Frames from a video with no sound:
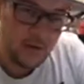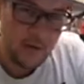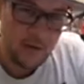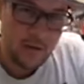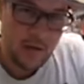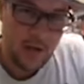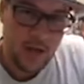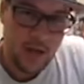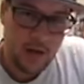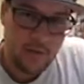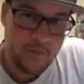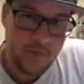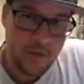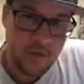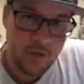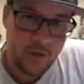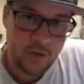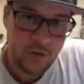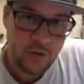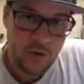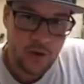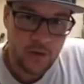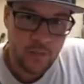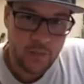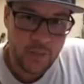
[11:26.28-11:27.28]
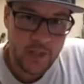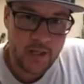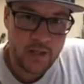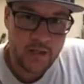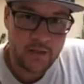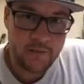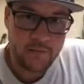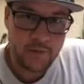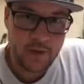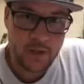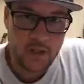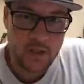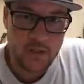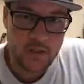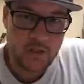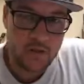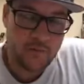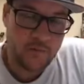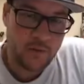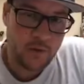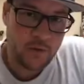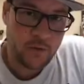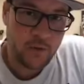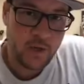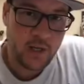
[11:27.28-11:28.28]
Have the Euro Bs first
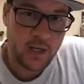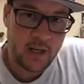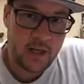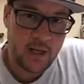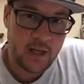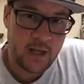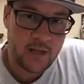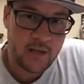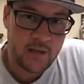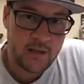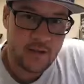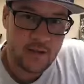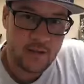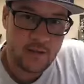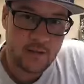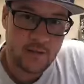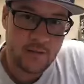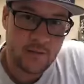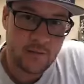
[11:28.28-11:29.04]
for 3 days,